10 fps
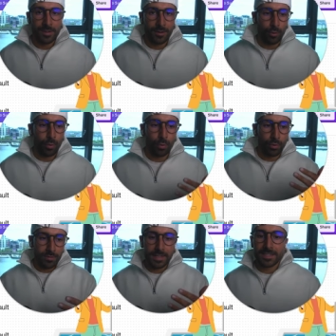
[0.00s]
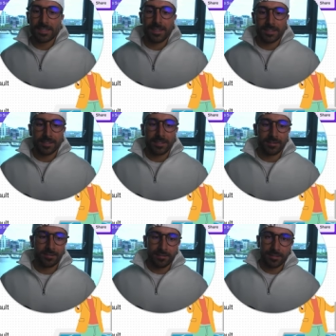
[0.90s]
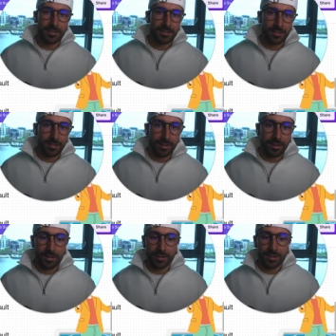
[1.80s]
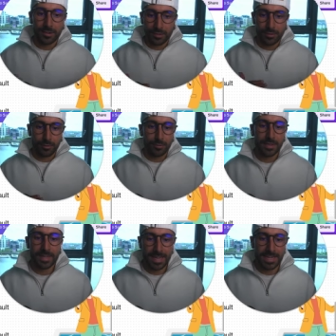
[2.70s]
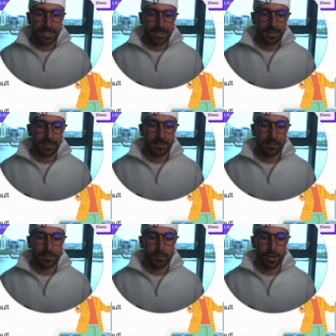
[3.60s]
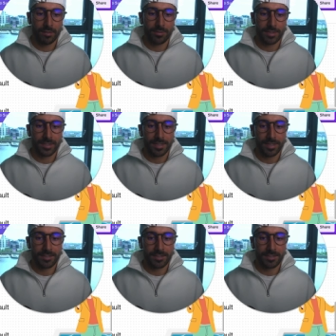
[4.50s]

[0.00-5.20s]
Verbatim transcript: all of these things are you hitting your comfort ceiling